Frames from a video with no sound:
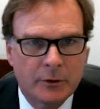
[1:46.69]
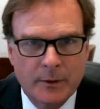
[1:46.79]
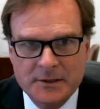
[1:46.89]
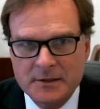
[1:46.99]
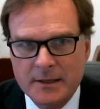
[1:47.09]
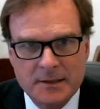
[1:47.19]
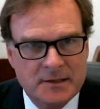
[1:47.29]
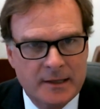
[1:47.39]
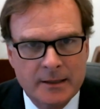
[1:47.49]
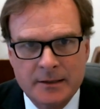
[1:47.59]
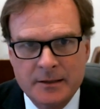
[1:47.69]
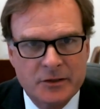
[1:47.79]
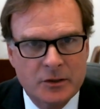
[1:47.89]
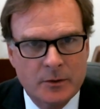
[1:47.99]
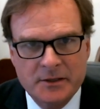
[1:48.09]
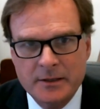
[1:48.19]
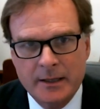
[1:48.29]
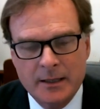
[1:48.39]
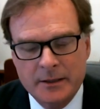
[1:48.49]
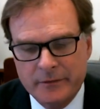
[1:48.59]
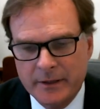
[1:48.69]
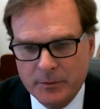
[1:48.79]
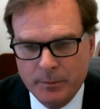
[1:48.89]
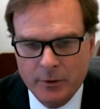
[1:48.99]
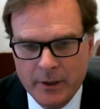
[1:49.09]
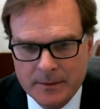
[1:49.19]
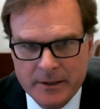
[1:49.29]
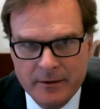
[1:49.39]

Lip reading: USDA scientists, USDA conservation programs,